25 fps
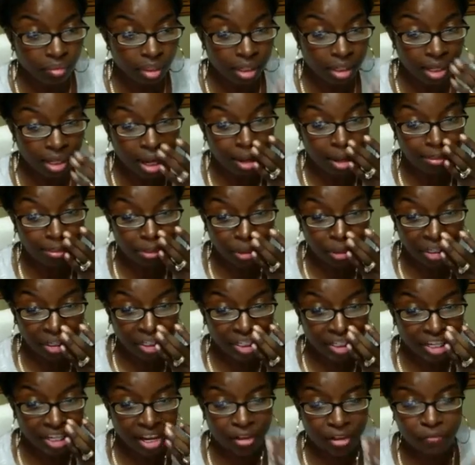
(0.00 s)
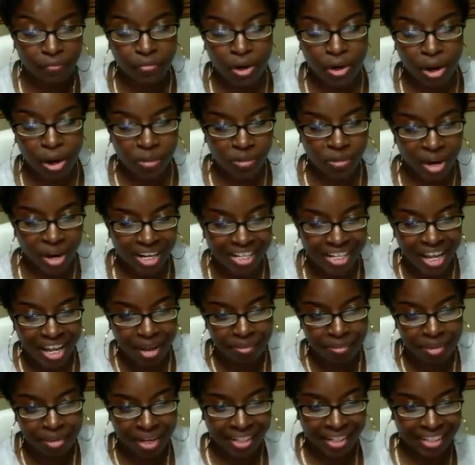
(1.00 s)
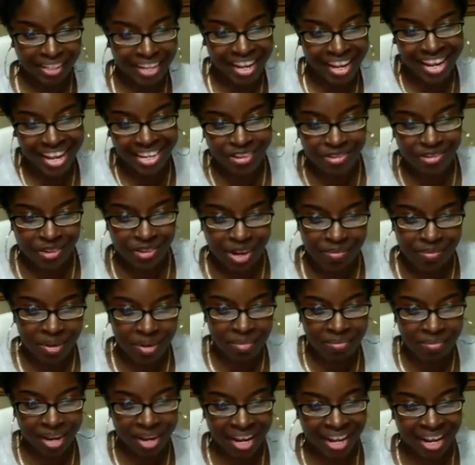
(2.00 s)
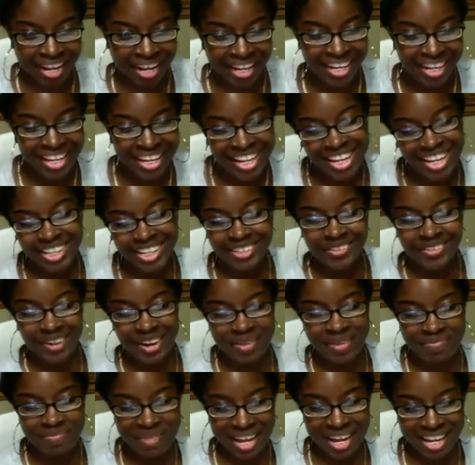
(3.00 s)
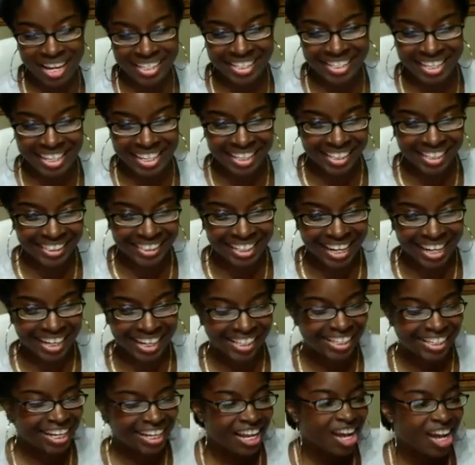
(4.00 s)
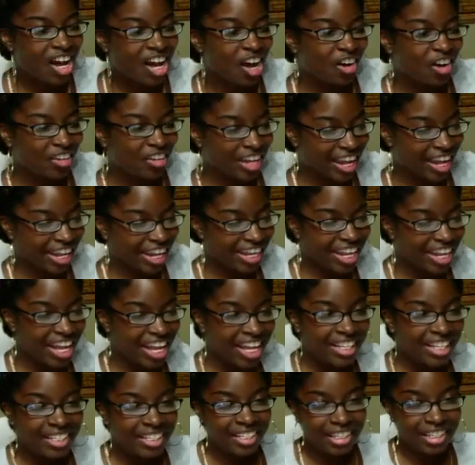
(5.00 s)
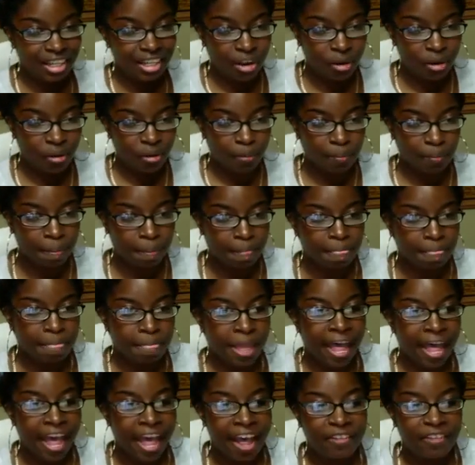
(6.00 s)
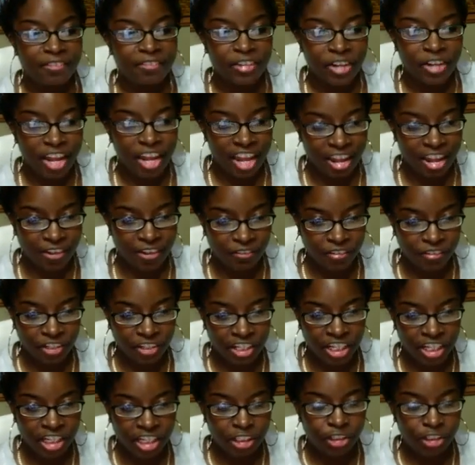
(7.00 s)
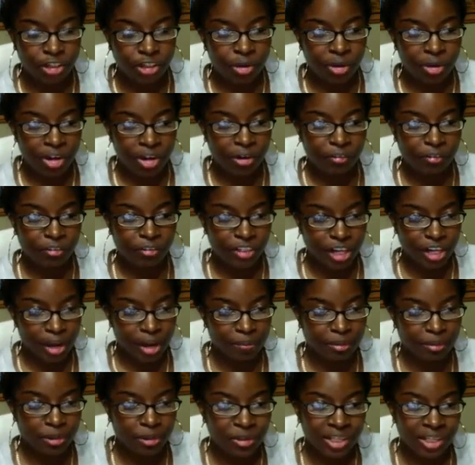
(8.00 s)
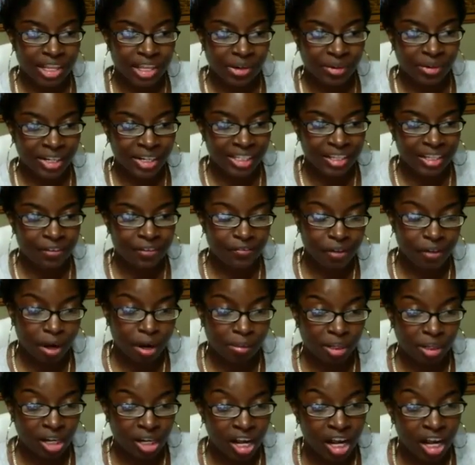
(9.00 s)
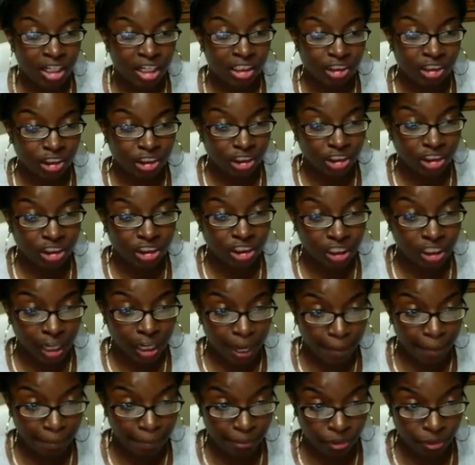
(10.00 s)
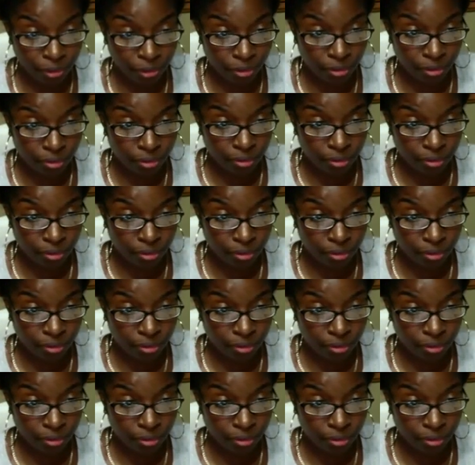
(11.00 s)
I'm breaking down pharm right now, Becca. Hey, you read my mind. Great minds think alike. Okay, so after every adult health chapter, there is a pharmacology chapter